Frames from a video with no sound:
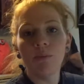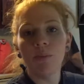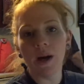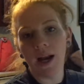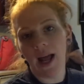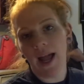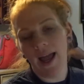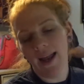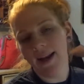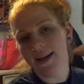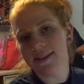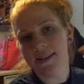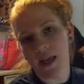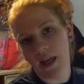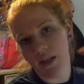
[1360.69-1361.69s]
But I had
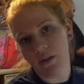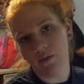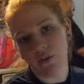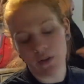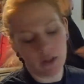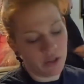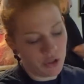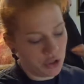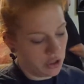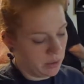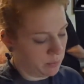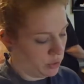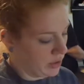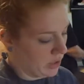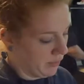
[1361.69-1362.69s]
egg salad for lunch, and
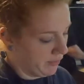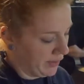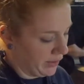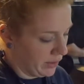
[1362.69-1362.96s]
I'm just not doing